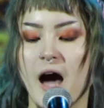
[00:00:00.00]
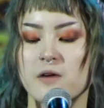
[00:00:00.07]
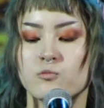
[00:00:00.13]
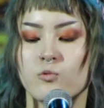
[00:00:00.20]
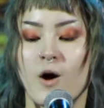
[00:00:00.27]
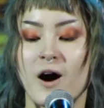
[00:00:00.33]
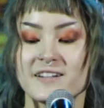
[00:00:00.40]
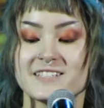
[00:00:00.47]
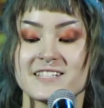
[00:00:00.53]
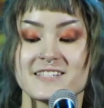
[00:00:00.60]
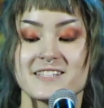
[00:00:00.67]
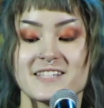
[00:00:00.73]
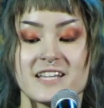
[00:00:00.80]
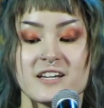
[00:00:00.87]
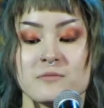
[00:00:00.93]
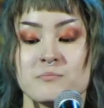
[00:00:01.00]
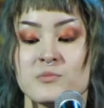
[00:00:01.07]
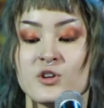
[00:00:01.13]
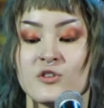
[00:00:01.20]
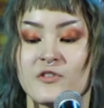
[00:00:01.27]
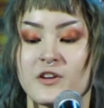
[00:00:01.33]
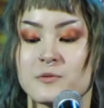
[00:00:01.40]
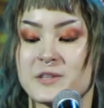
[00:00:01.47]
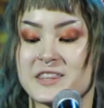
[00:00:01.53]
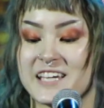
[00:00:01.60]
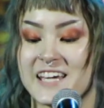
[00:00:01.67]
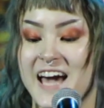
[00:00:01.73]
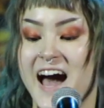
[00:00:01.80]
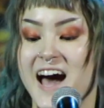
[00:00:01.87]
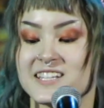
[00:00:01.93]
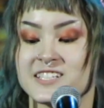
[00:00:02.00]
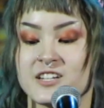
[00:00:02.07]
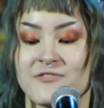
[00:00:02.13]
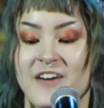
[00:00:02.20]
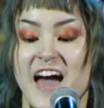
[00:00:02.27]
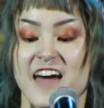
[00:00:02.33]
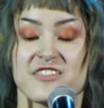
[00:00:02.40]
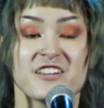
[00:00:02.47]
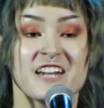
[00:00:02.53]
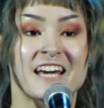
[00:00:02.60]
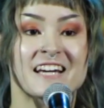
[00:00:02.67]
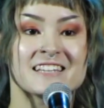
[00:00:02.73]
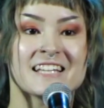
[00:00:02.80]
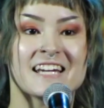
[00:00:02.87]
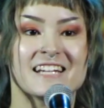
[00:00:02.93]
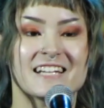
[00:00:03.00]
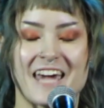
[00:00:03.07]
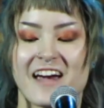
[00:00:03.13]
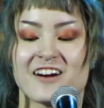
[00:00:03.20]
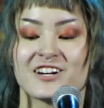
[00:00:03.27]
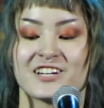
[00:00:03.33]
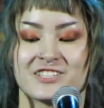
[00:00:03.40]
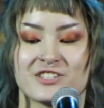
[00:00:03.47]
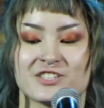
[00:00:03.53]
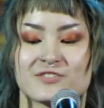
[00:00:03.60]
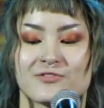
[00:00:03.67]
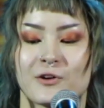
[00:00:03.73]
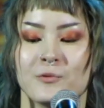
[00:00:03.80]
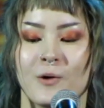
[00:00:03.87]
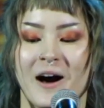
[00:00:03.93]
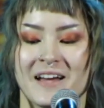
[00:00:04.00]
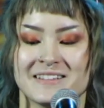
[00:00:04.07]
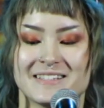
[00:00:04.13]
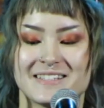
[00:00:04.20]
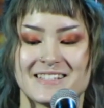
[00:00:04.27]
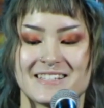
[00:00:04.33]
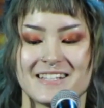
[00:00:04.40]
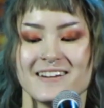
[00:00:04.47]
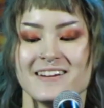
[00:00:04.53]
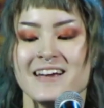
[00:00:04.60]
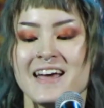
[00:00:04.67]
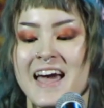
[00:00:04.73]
I want to see a movie with a cast of ethnic lead characters for once.